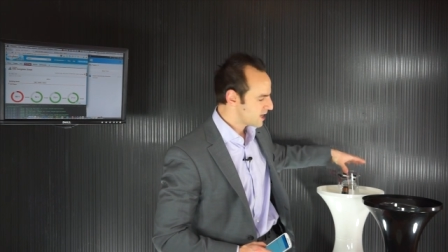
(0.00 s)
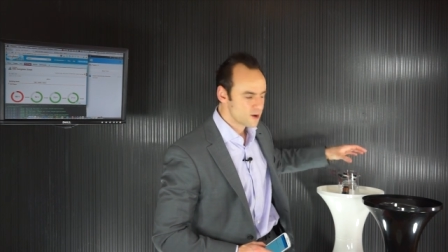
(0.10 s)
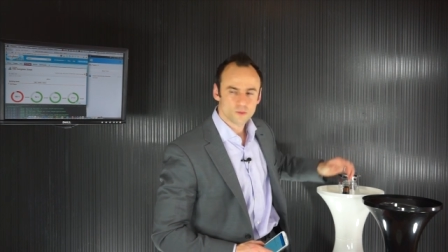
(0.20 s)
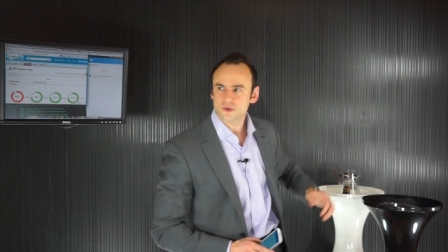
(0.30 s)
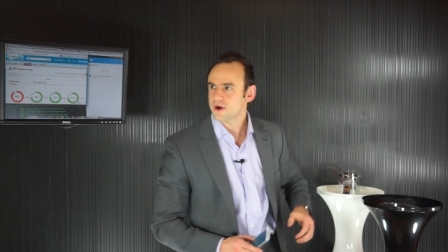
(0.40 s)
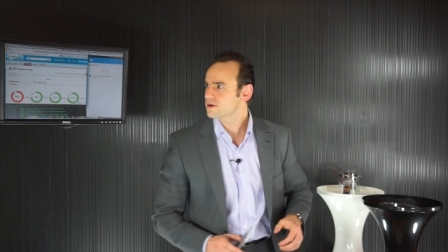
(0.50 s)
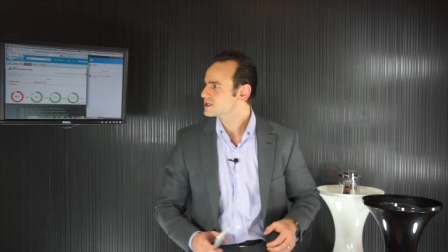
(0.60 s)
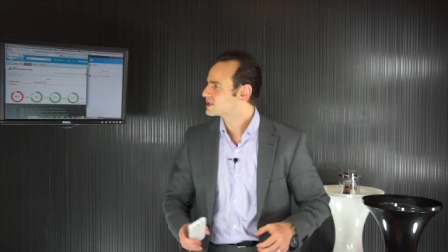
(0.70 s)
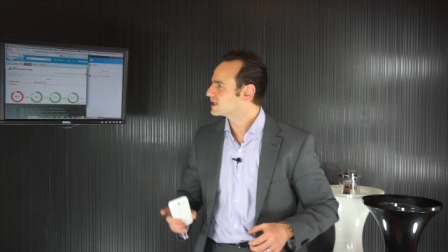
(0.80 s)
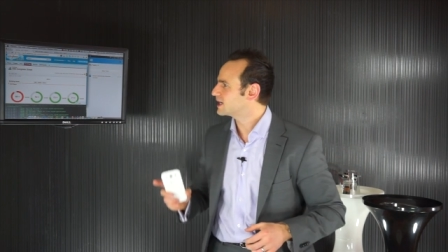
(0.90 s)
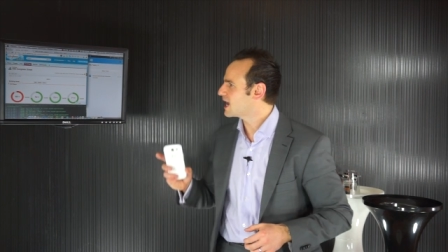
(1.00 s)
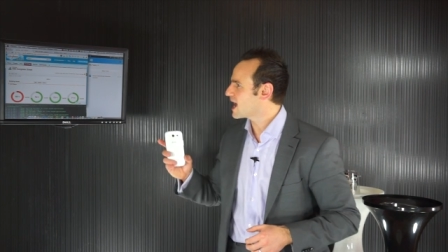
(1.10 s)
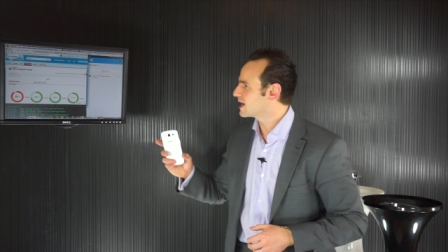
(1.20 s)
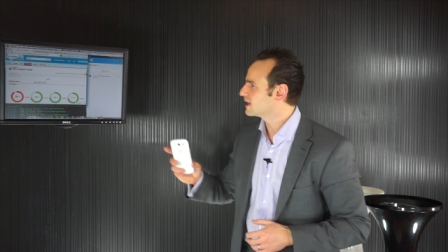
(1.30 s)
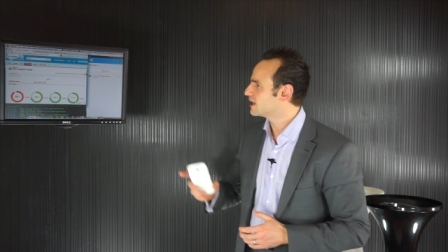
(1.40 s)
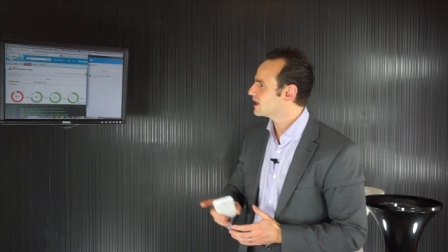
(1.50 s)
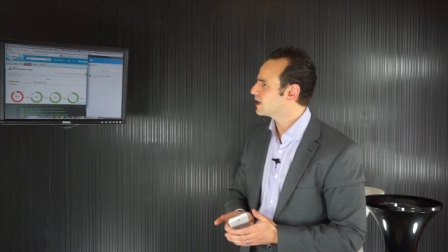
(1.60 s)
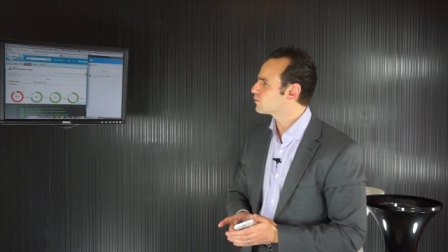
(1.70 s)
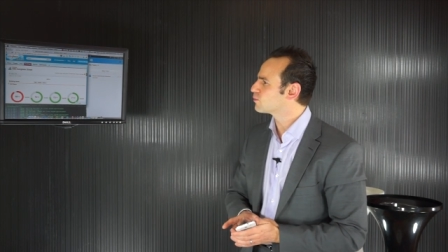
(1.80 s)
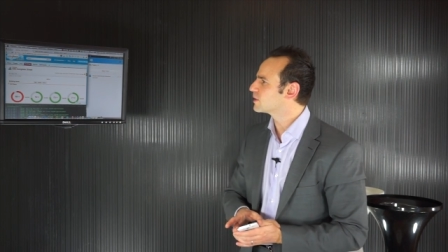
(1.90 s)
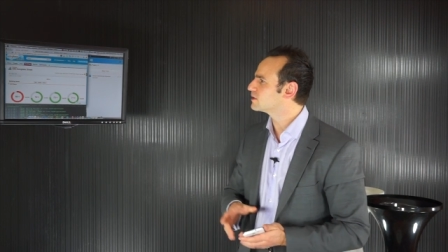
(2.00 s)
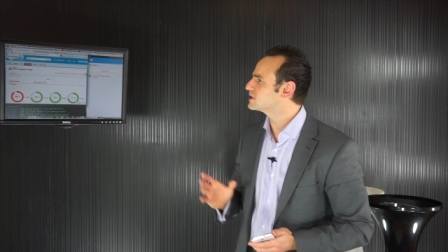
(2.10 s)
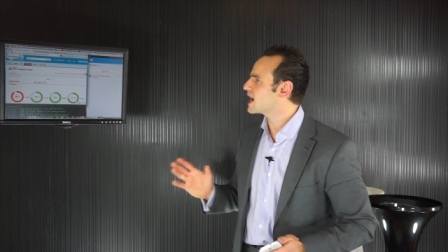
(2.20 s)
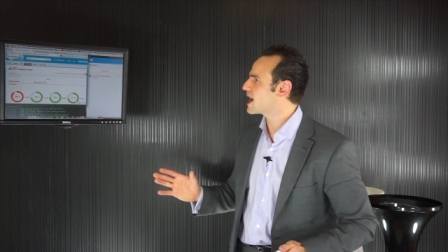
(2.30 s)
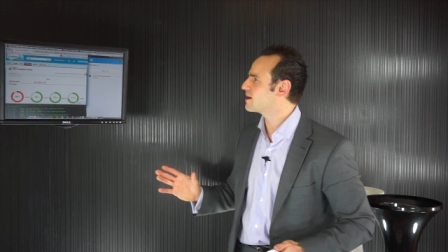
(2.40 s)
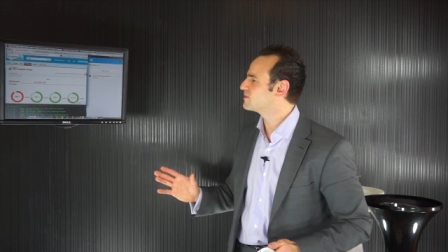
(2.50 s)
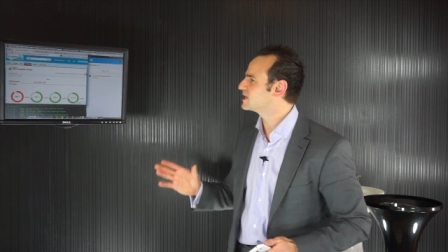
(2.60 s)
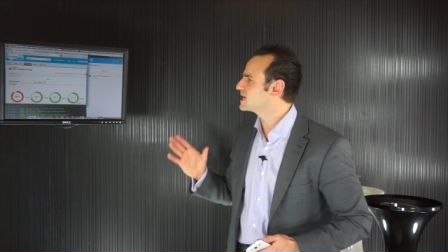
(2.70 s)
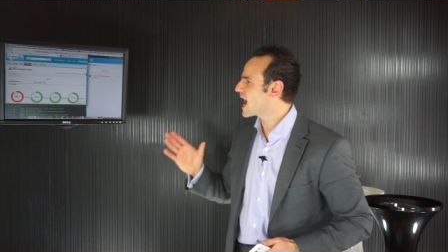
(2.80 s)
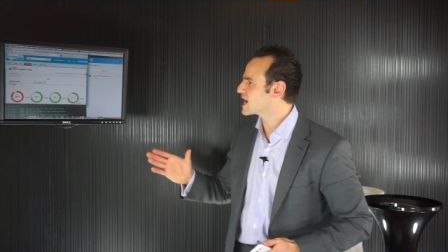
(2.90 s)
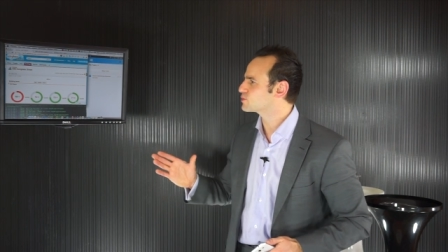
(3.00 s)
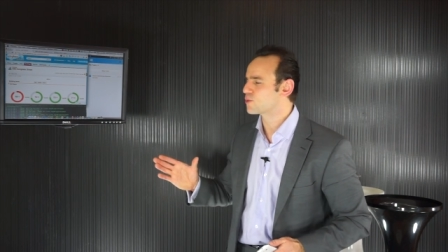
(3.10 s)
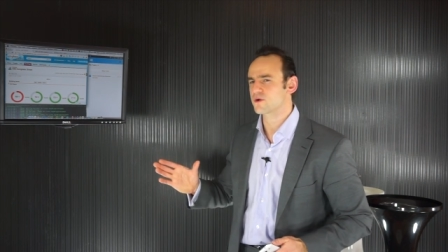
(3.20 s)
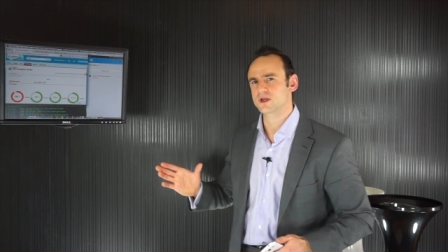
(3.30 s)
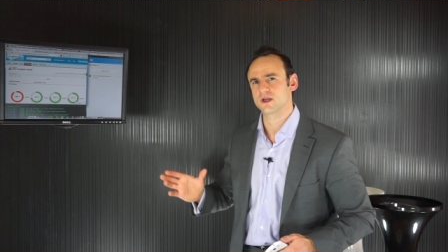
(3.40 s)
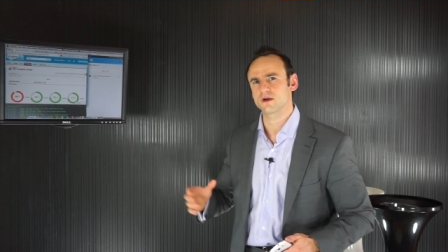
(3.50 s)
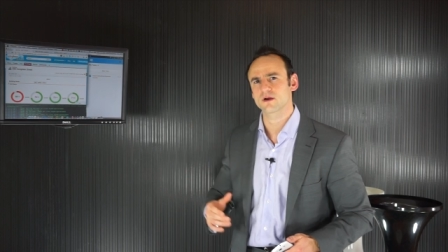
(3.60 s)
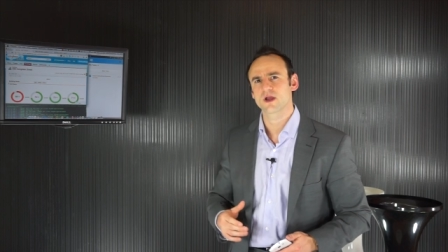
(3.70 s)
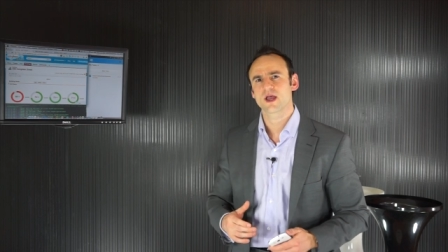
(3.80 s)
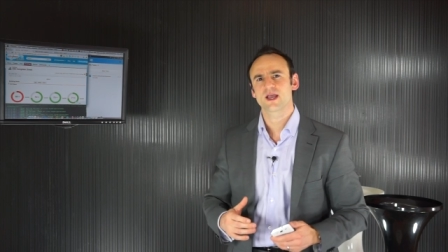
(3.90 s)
And we'll notice that again, in real time, the dashboard here